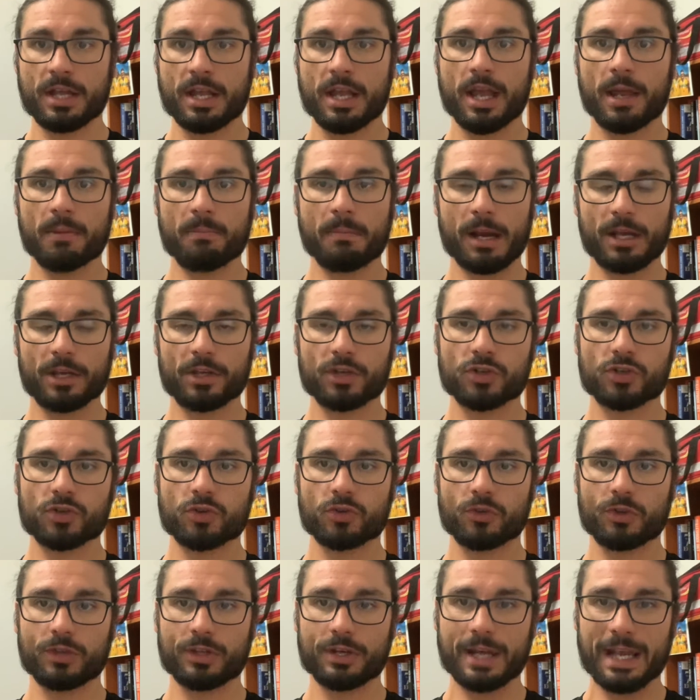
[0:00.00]
and making
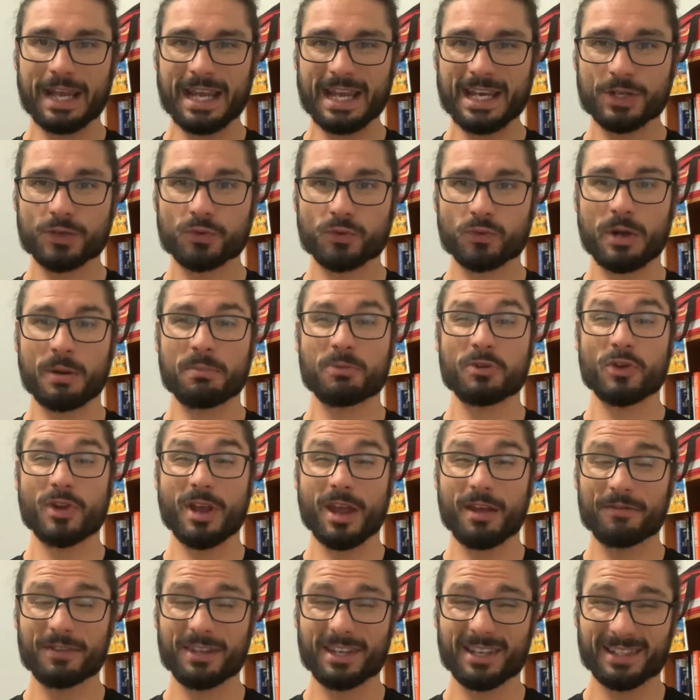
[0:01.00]
sure that each rep you
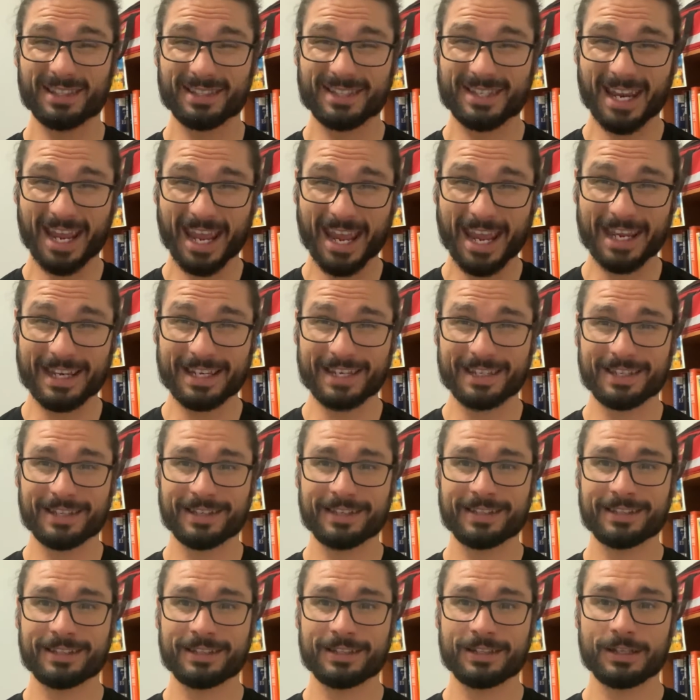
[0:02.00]
have the intent
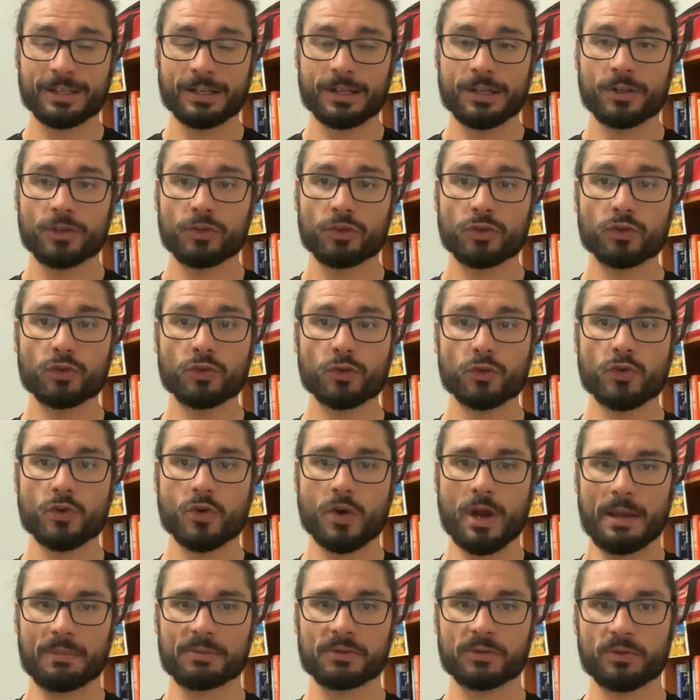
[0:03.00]
to do your
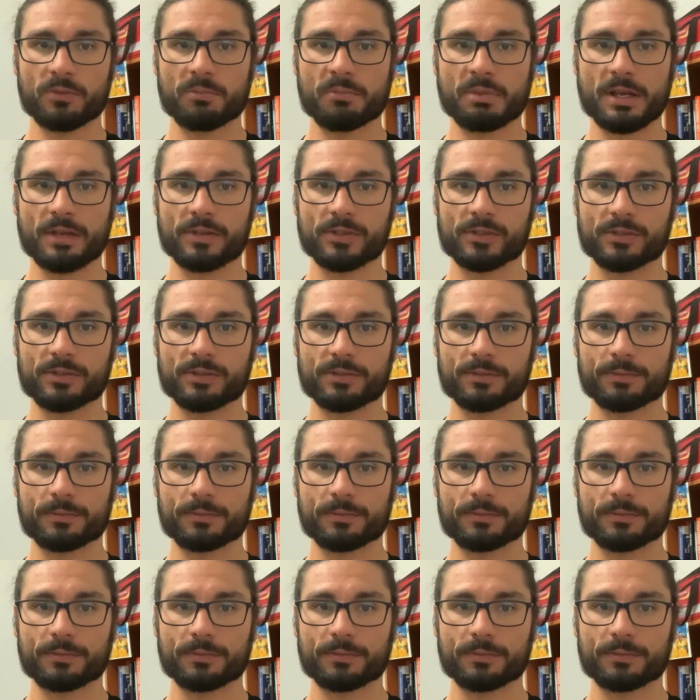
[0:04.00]
absolute best.